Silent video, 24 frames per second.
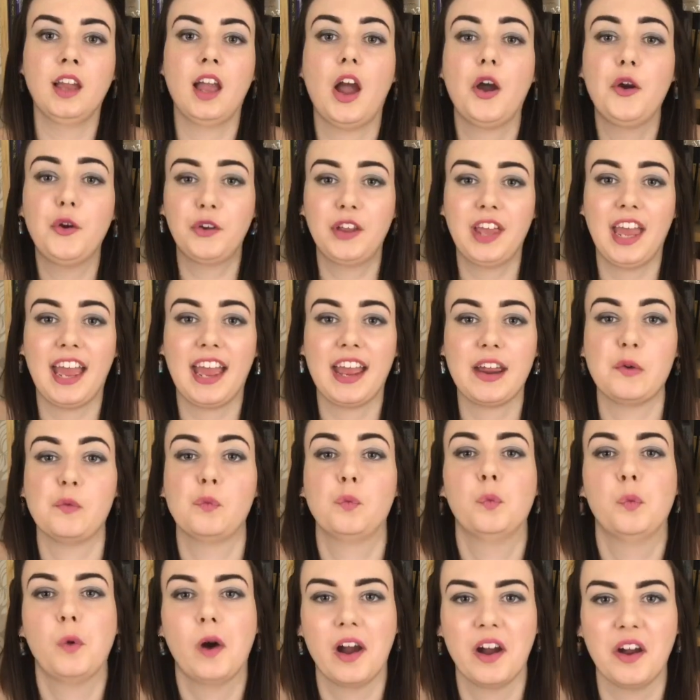Okay,
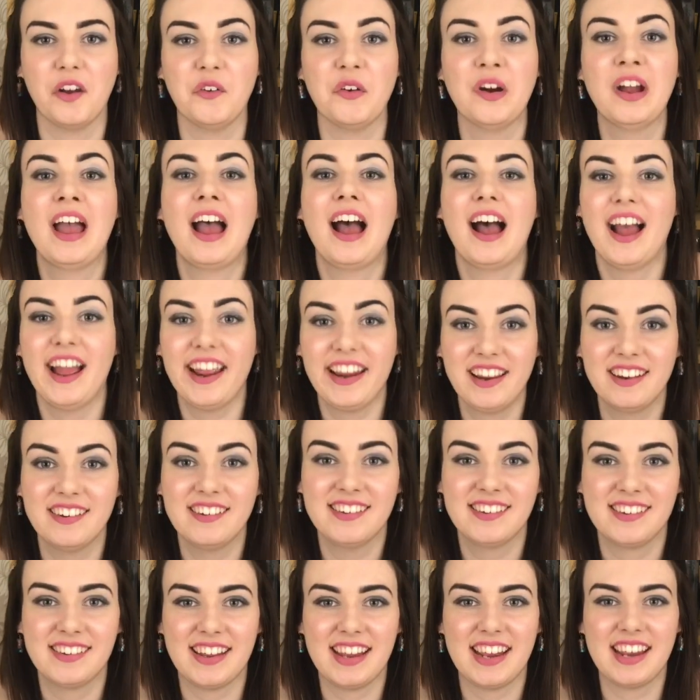whoa, I
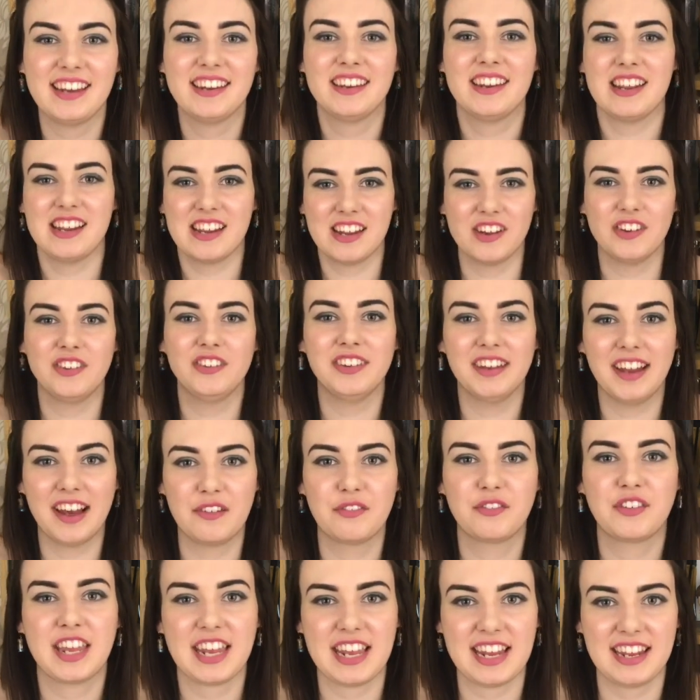can see that you
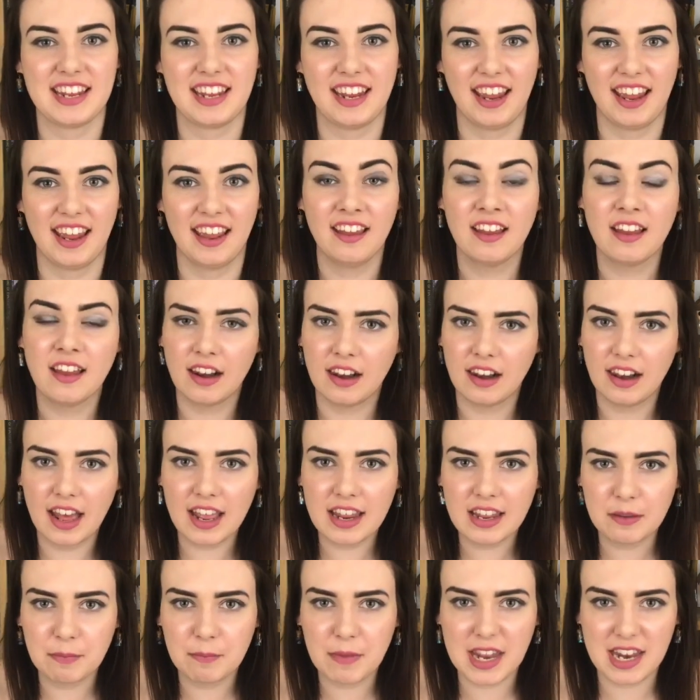love Geek Gear.
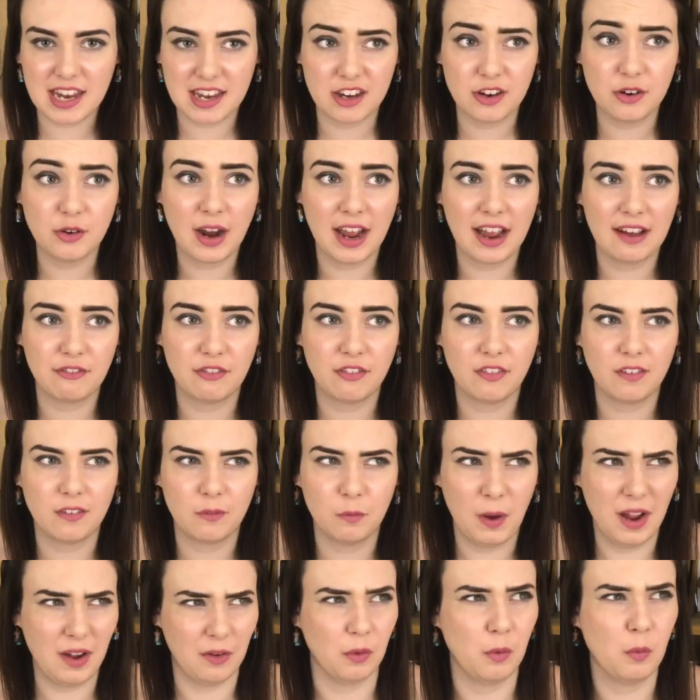Like me, you have,
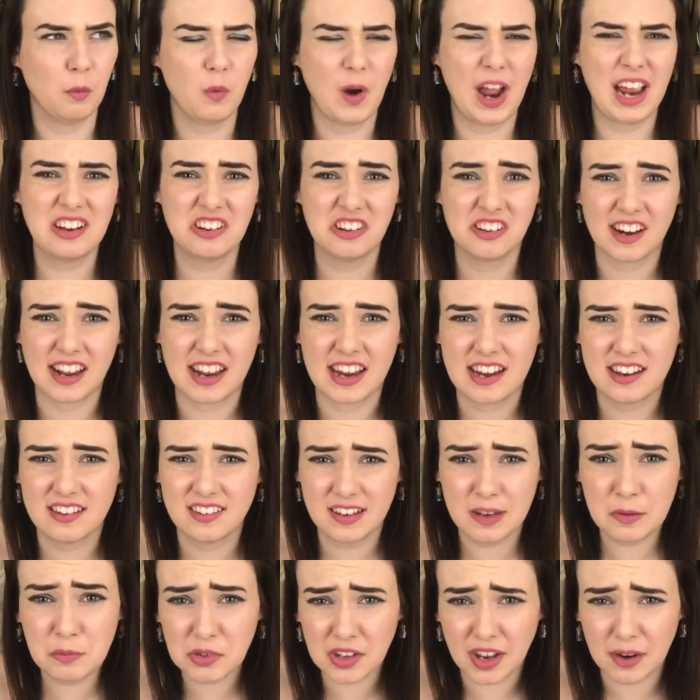well, actually, it
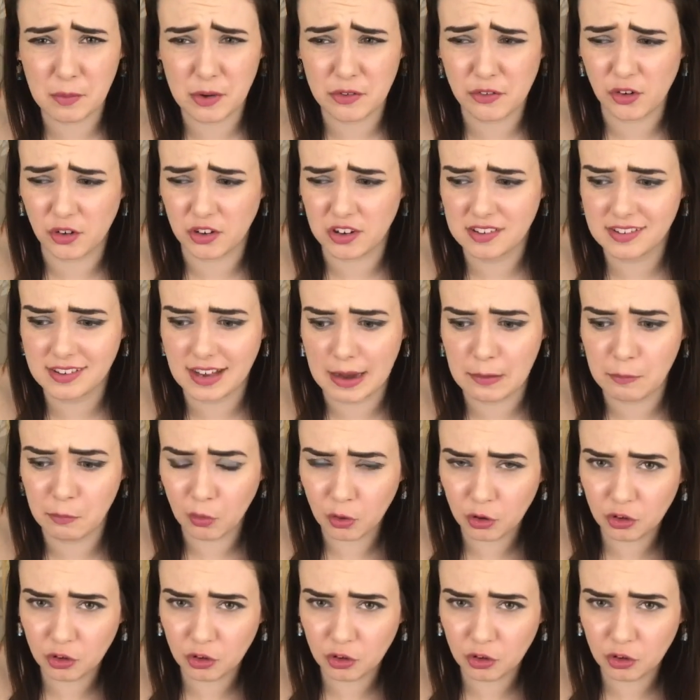seems like we've got the same